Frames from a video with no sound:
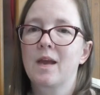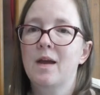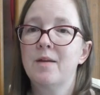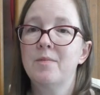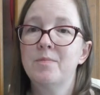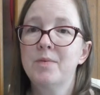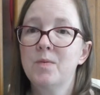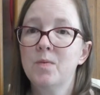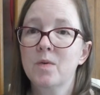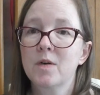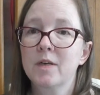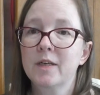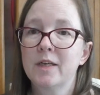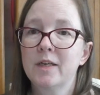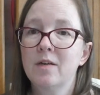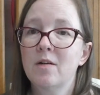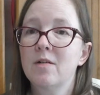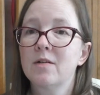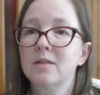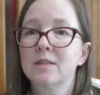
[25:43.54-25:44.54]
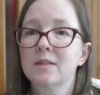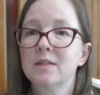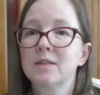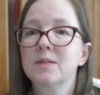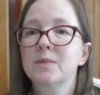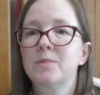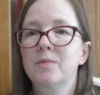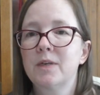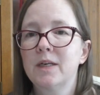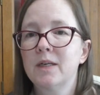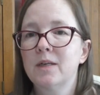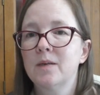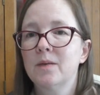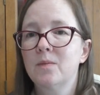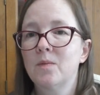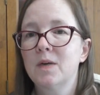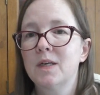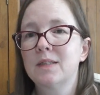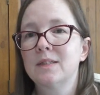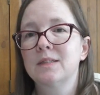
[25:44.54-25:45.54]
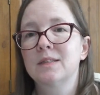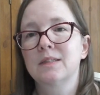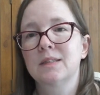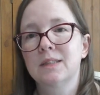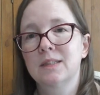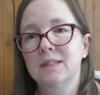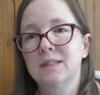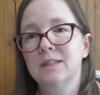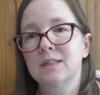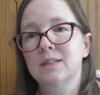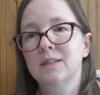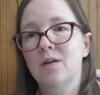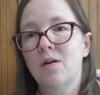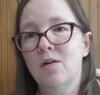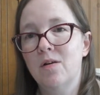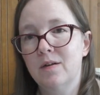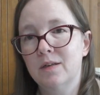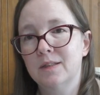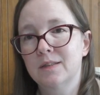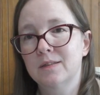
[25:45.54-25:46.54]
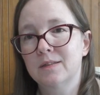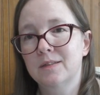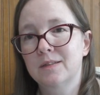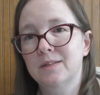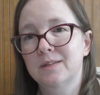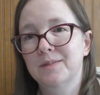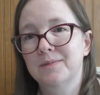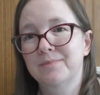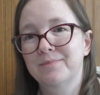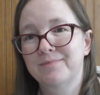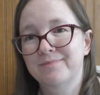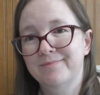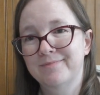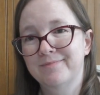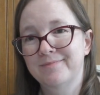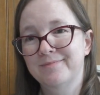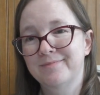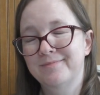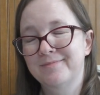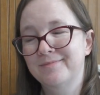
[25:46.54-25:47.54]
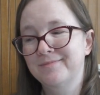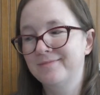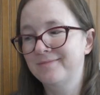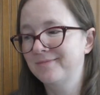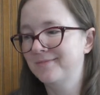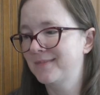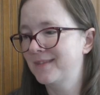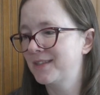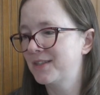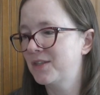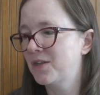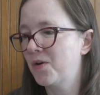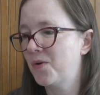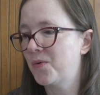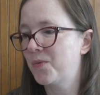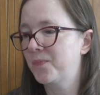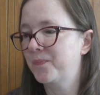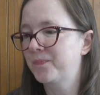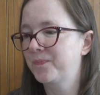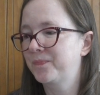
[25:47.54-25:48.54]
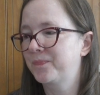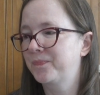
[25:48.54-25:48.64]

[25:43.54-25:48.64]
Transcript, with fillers: I've been working on the spring one since August, so